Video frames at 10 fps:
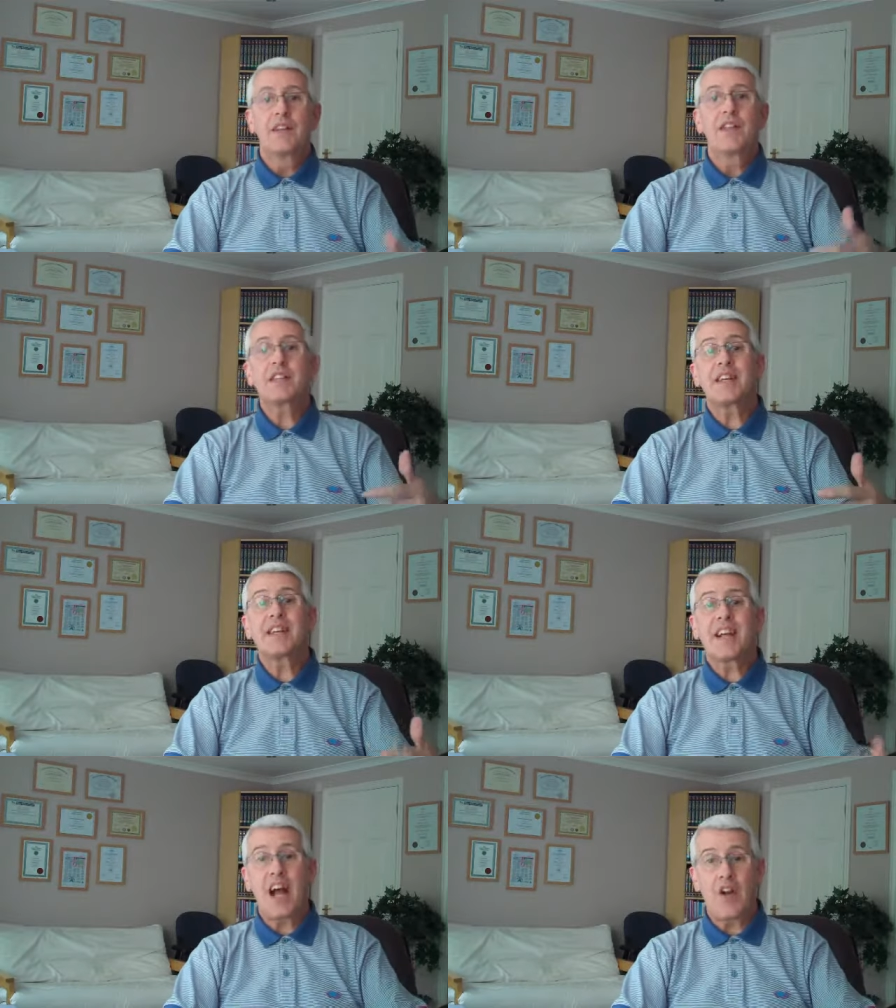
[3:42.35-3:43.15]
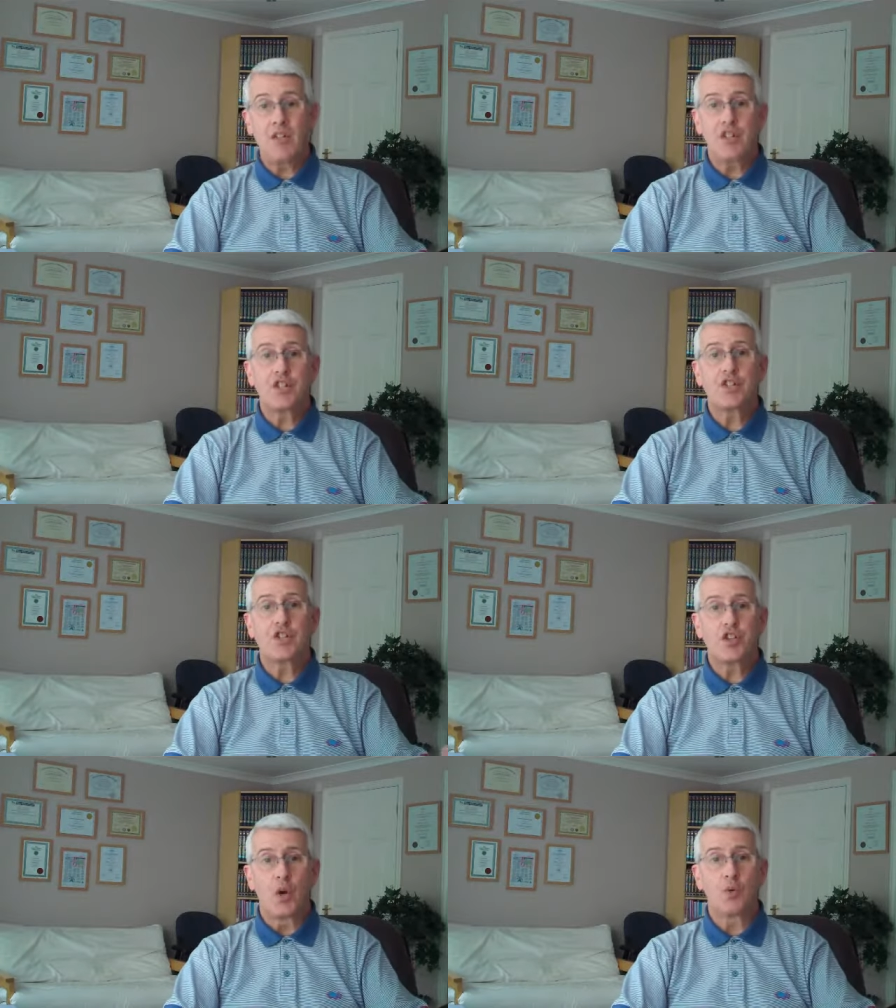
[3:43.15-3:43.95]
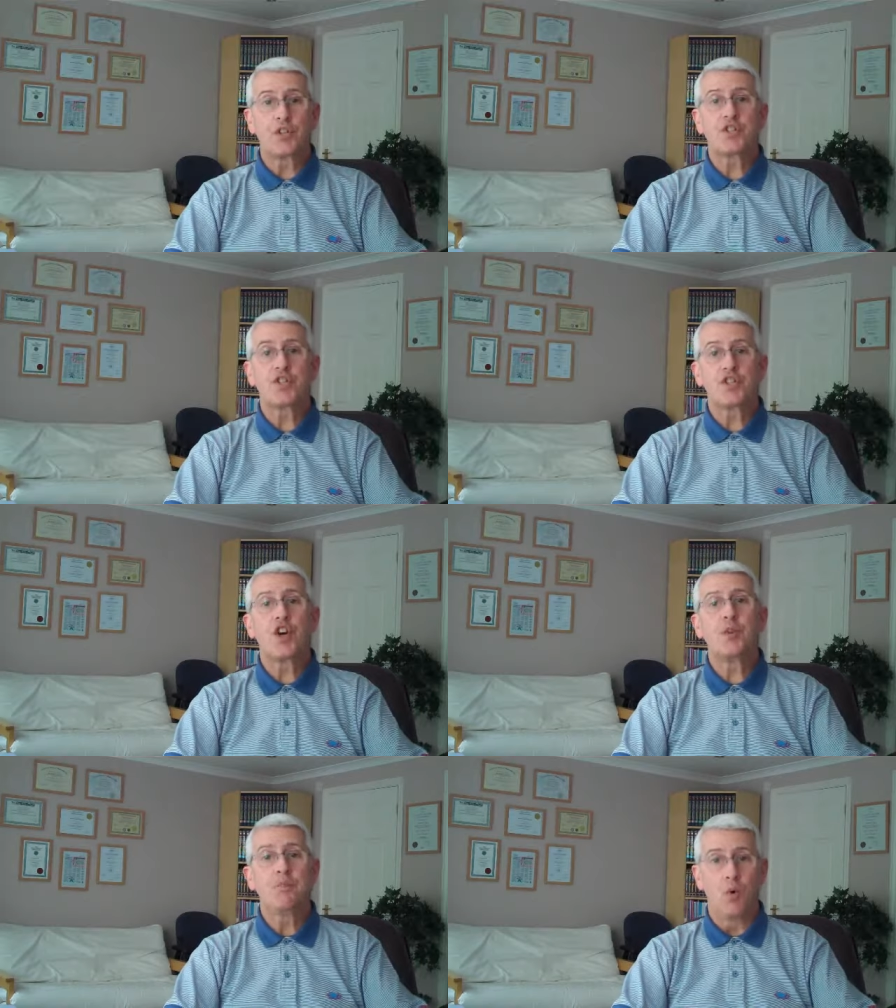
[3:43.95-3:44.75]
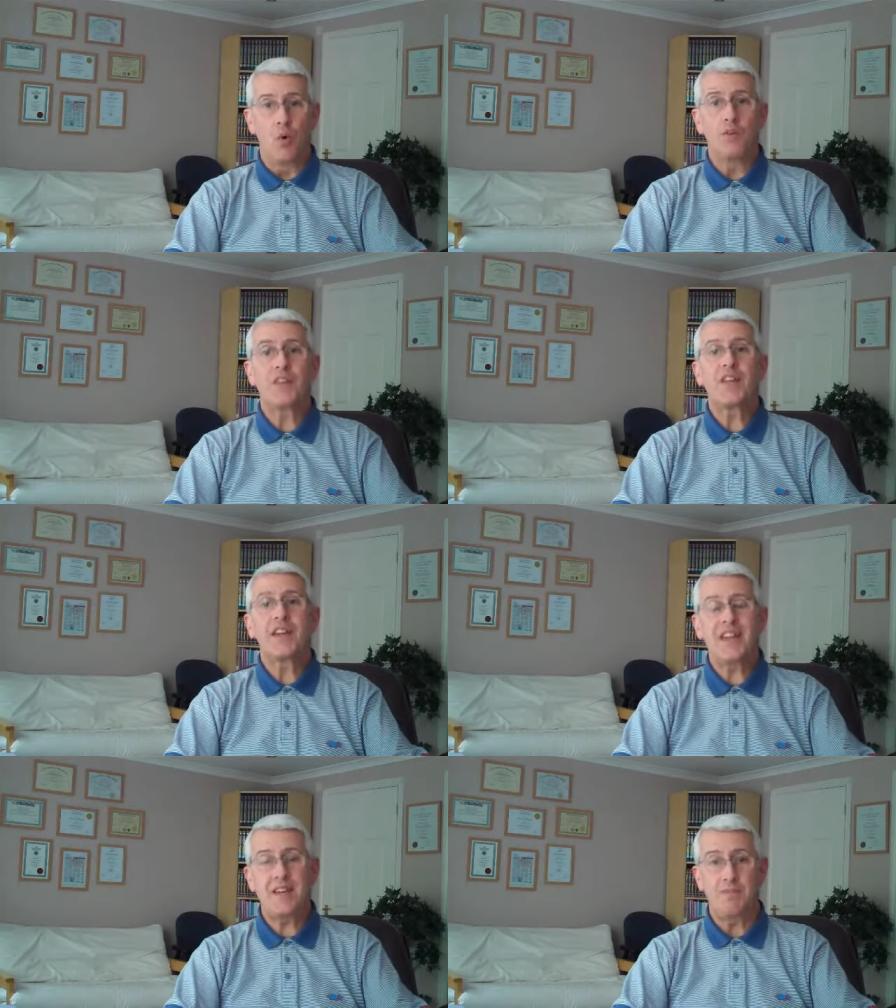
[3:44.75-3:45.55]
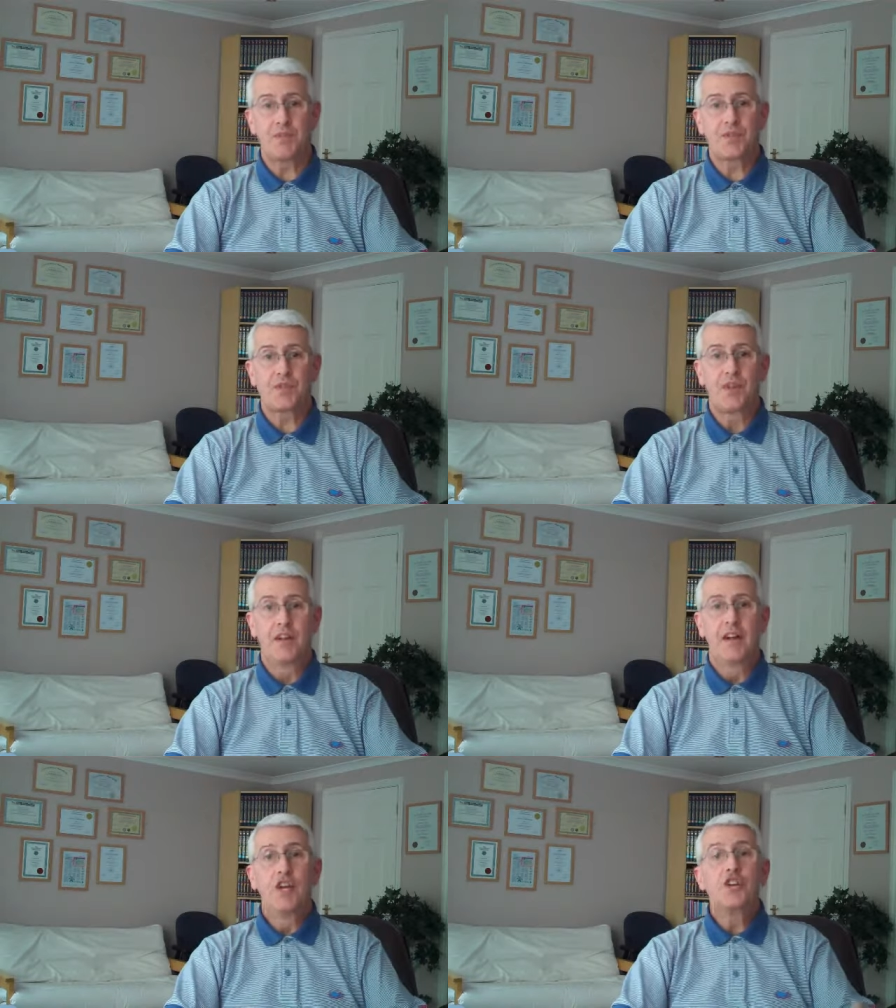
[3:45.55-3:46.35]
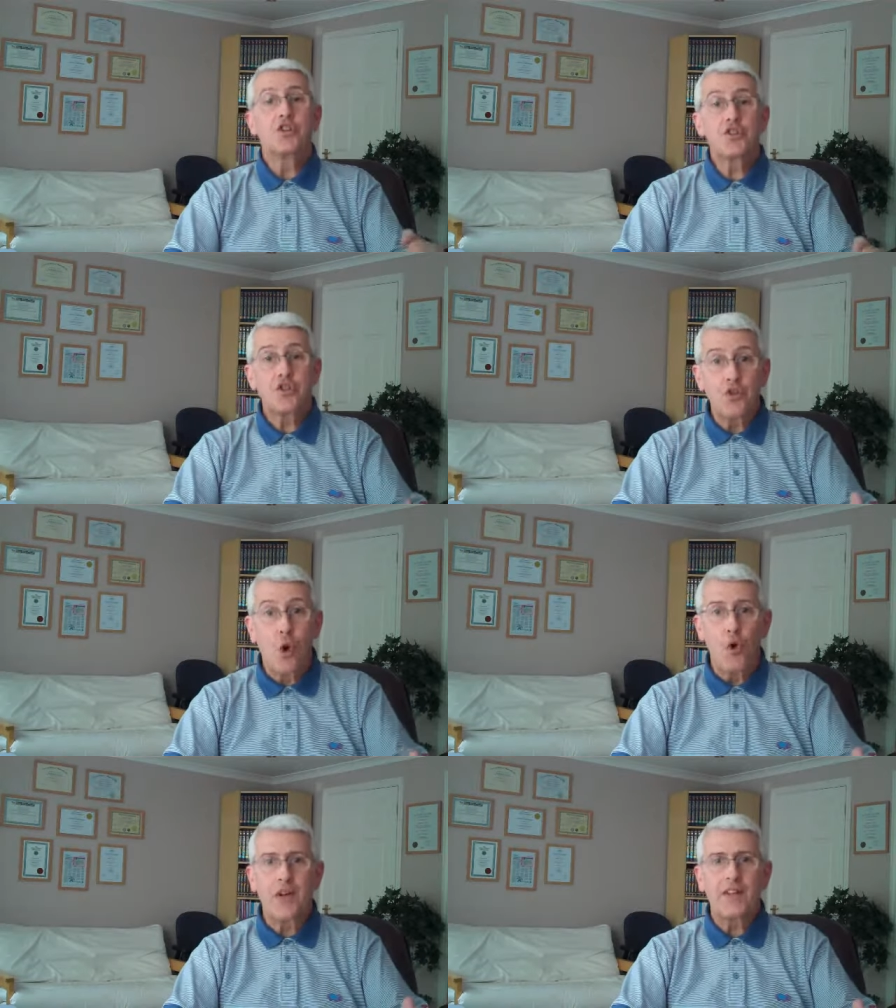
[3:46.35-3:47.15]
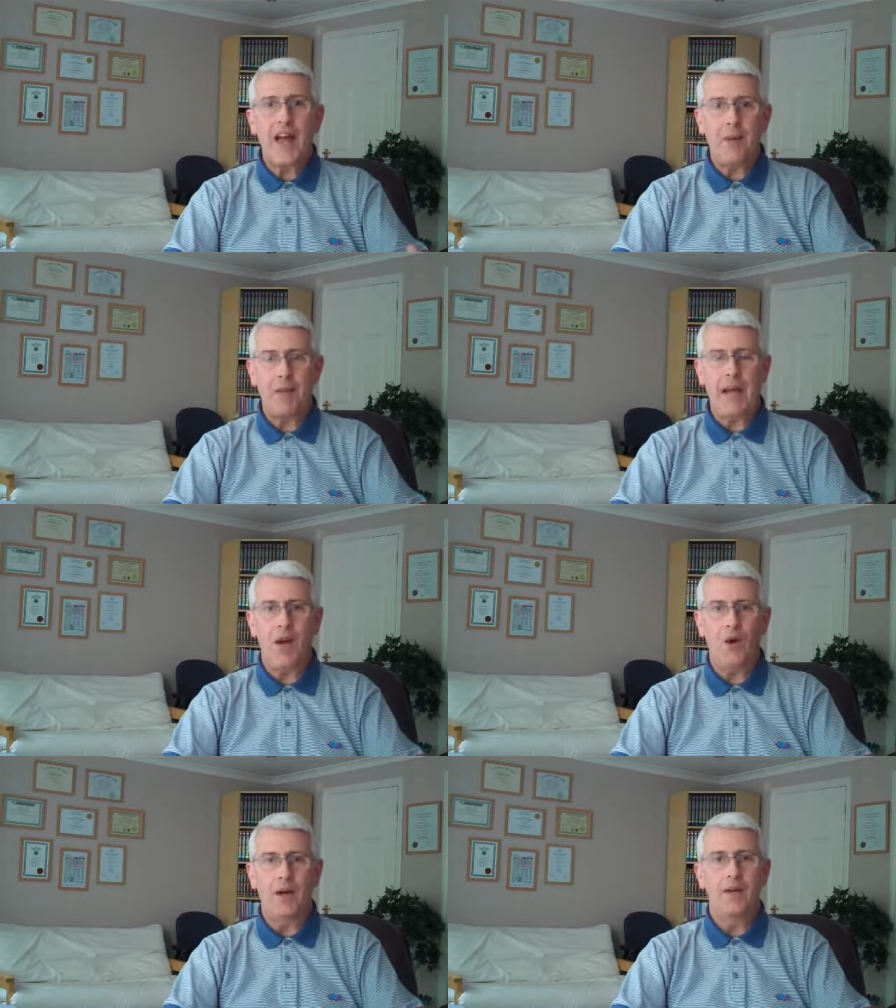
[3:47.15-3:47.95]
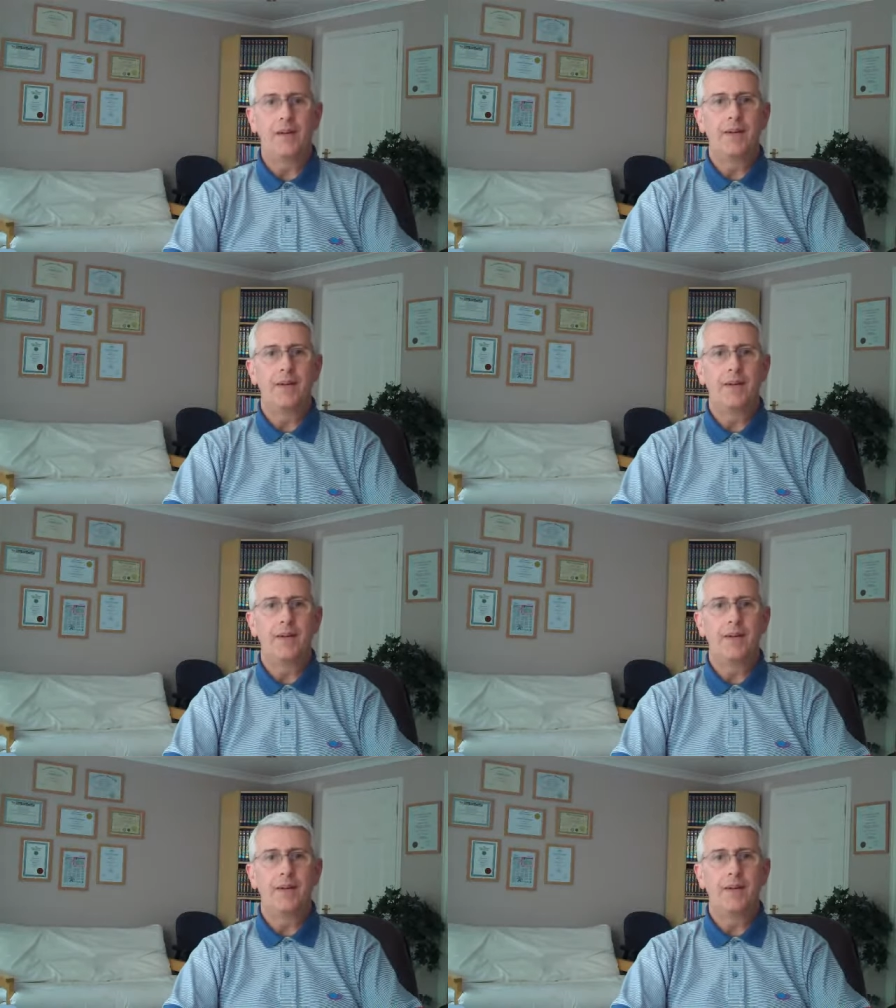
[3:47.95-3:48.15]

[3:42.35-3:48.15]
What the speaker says: This encourages the shoulders to turn more than the hips, storing that power.